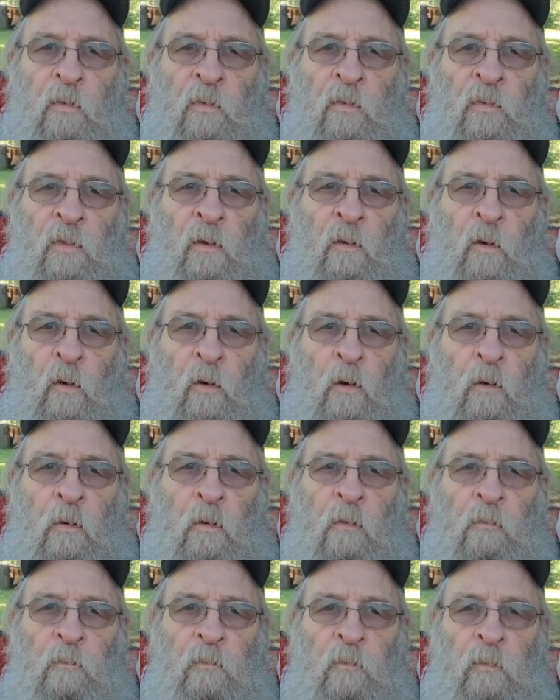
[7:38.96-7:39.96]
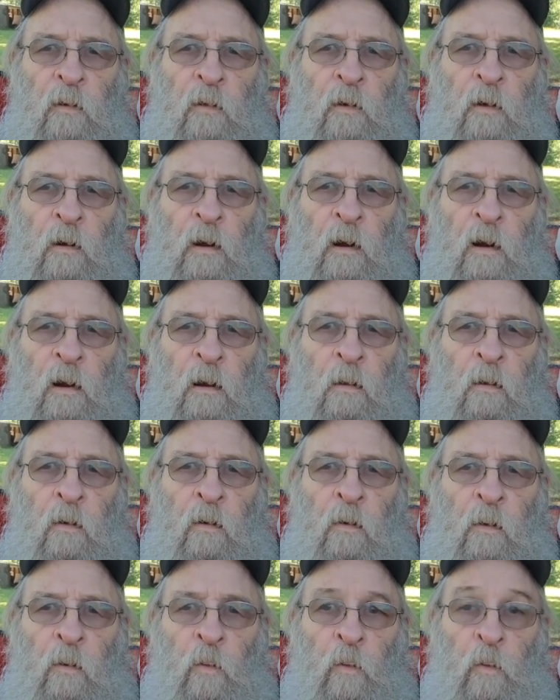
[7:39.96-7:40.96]
there are
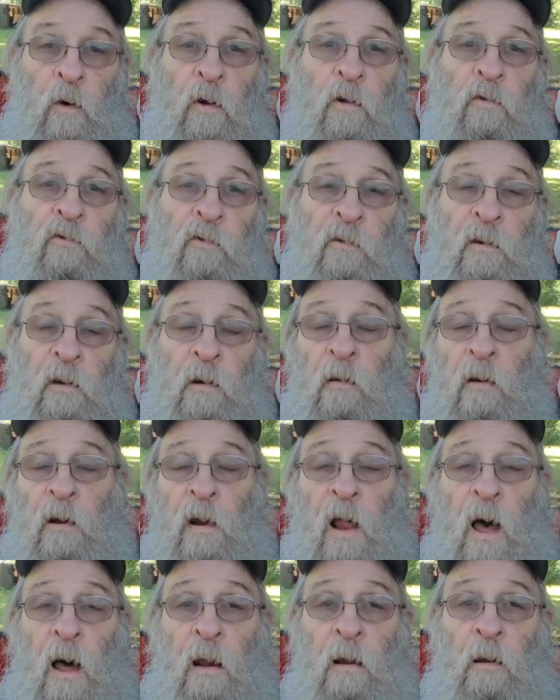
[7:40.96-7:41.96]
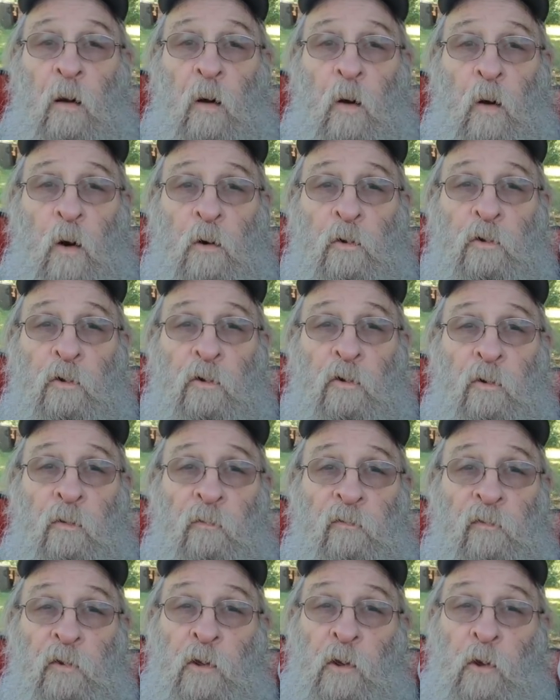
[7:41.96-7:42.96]
ones that are a lot larger
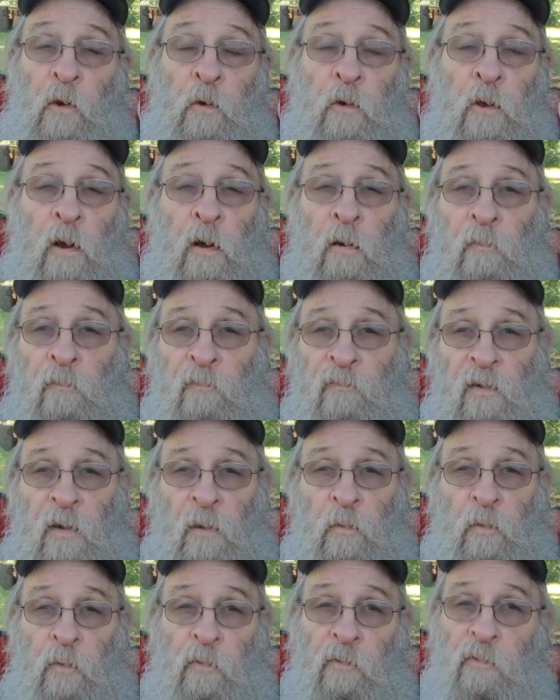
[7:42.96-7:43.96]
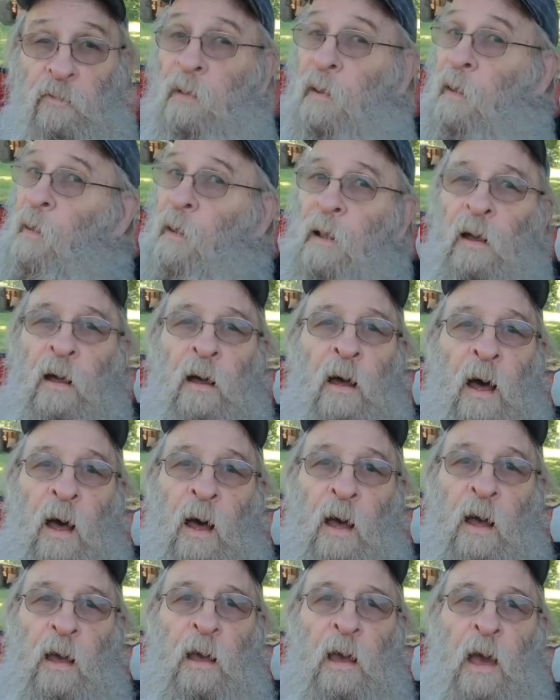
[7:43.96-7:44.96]
for you young folks.
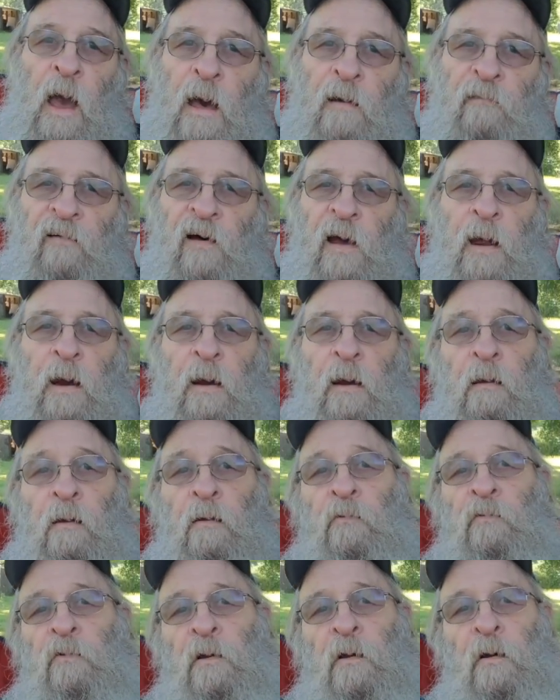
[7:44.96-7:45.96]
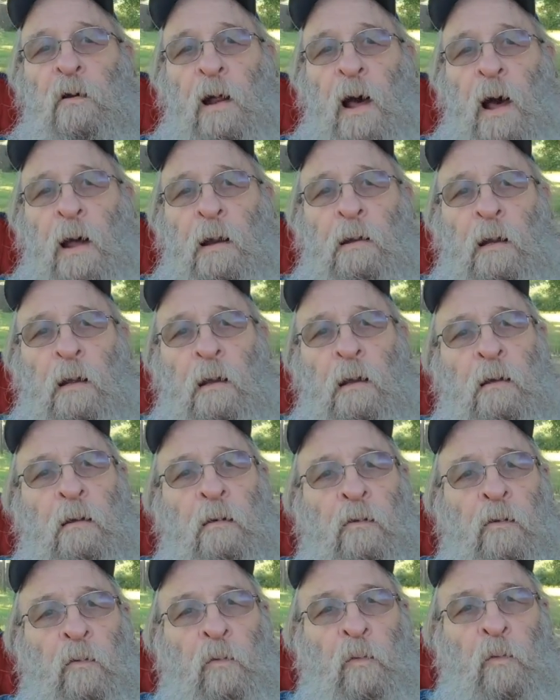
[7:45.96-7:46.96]
Hey, have at it. It's a good
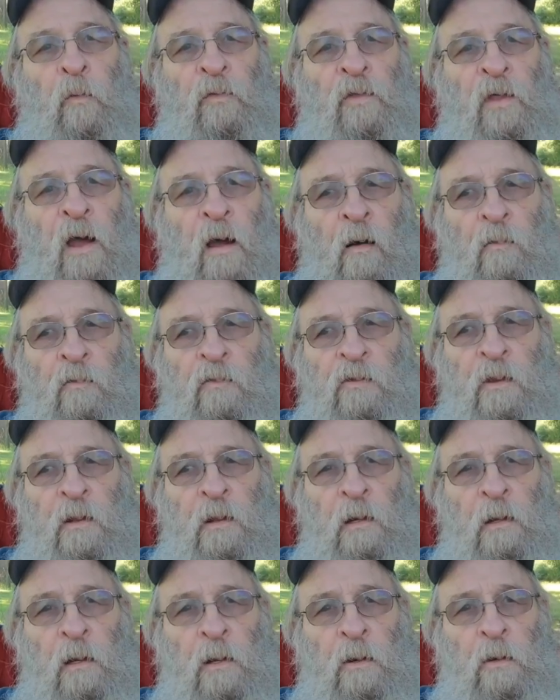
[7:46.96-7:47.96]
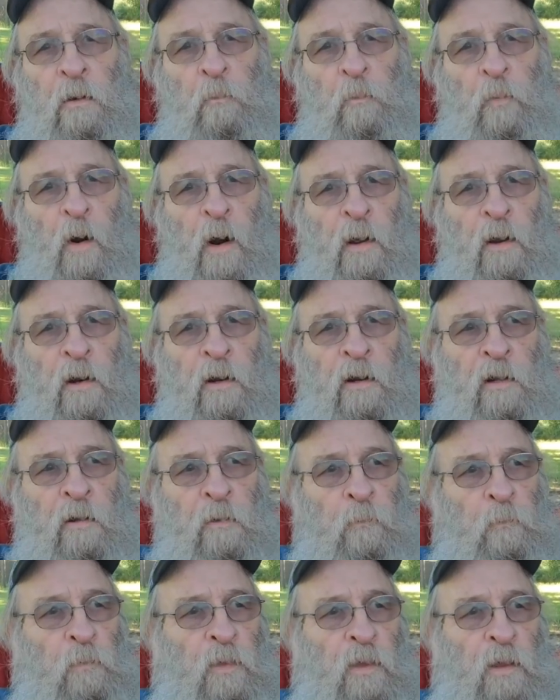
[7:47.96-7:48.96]
idea without tilling and breaking up
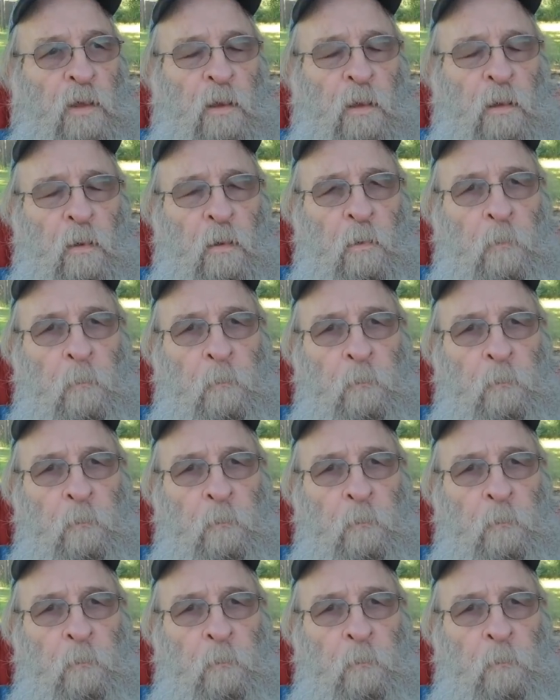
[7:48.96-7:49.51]
the